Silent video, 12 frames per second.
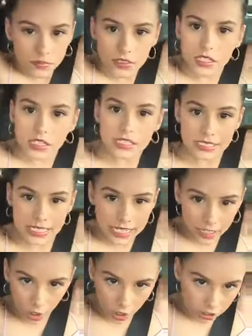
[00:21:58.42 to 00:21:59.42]
yeah.
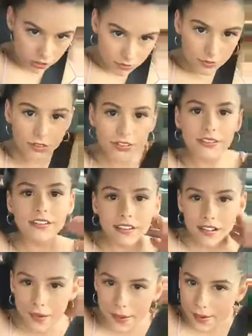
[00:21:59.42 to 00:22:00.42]
Teal. I think you
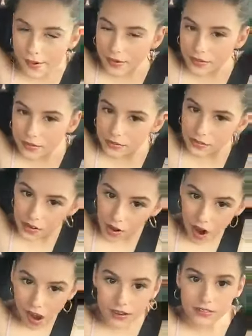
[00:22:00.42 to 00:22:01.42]

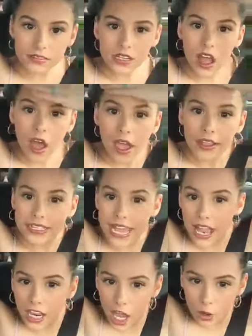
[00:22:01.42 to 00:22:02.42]
do.
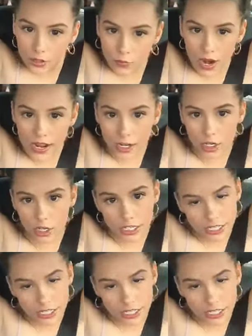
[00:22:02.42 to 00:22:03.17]
Yellow and red are good.